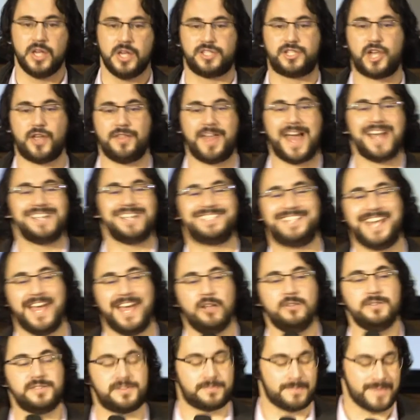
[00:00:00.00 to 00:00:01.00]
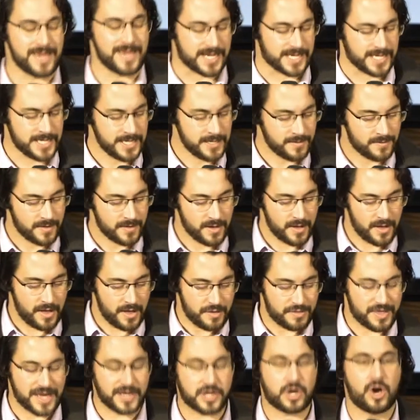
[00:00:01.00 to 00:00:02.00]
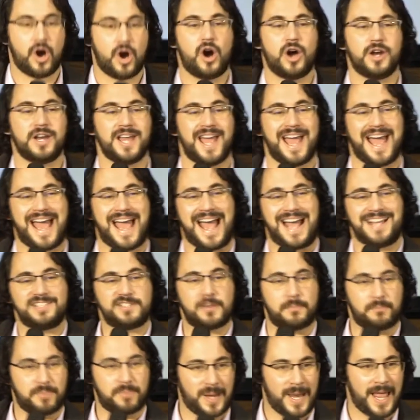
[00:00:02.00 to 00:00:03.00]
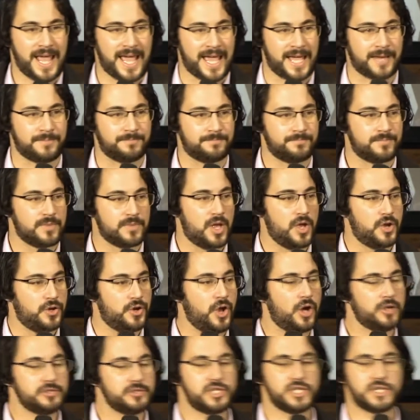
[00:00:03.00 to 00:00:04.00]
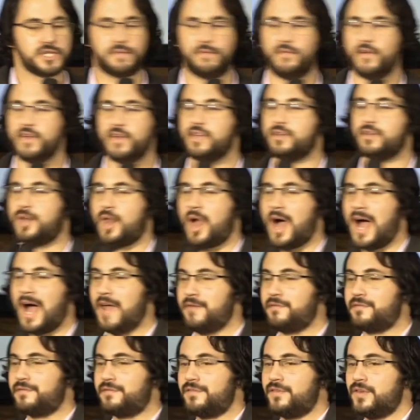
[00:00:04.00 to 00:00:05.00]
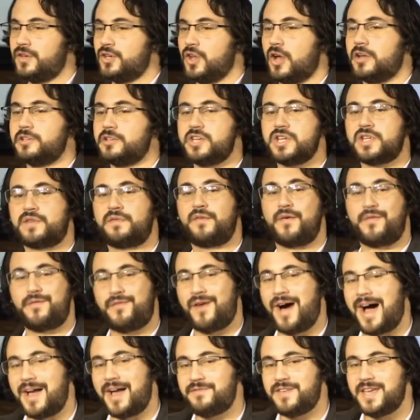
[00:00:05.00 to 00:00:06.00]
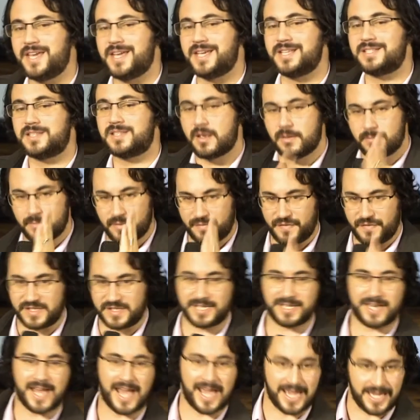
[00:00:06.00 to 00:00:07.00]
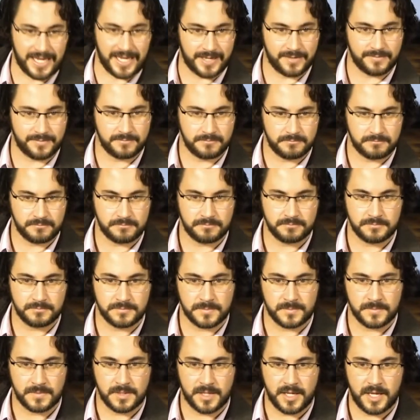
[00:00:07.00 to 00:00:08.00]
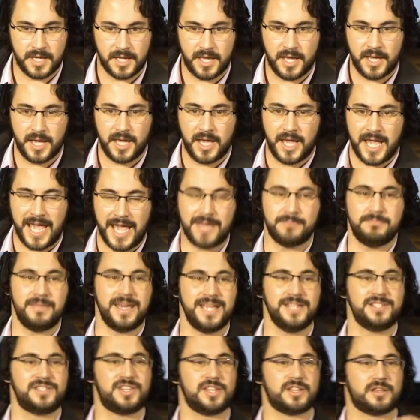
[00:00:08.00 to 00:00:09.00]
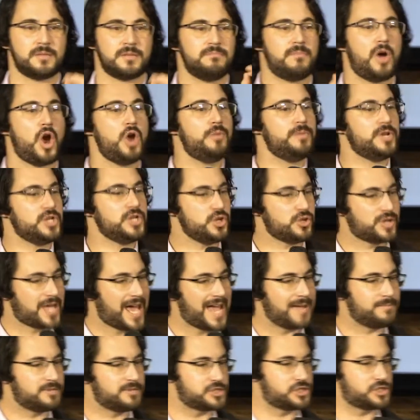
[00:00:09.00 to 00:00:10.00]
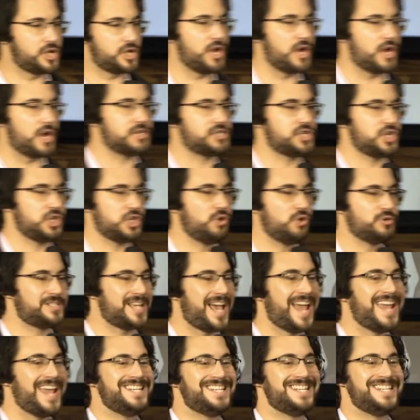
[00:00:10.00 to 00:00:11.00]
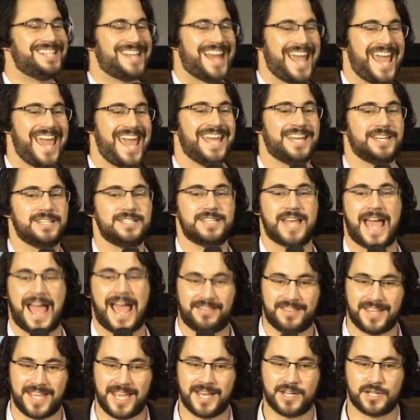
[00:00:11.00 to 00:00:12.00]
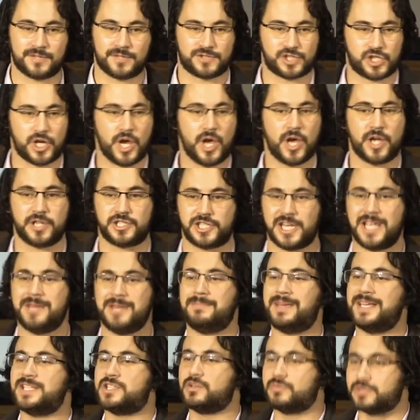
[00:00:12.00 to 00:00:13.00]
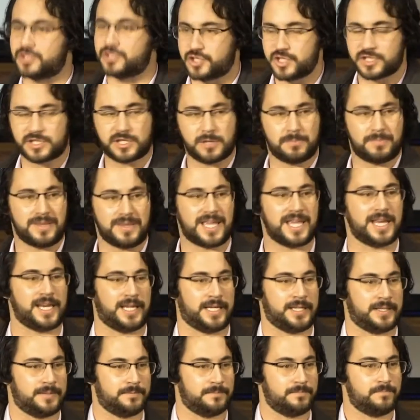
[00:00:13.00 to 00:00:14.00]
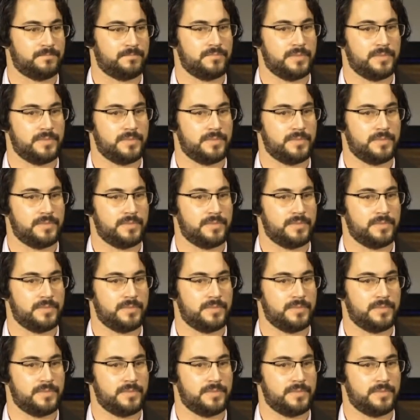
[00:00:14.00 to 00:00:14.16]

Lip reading: So that tells me that God has a plan, not just for your life, not just for 5 years, but for today. It means that the moment you came to church, your day didn't end at the end of church. It means it was just the beginning.